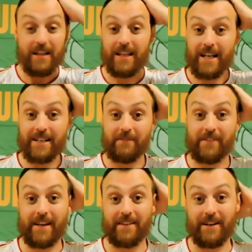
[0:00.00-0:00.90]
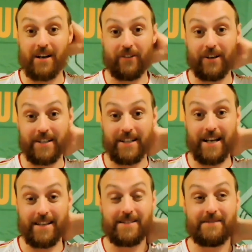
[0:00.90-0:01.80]
Lennon was sent off right at the
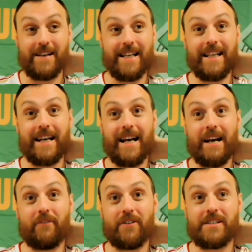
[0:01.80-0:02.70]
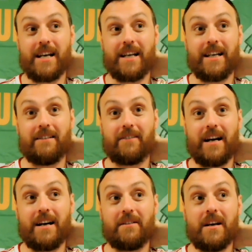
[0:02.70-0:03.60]
end as well for a second yellow
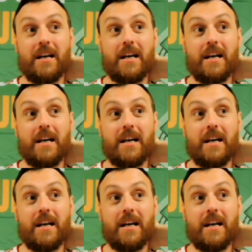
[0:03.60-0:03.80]
card.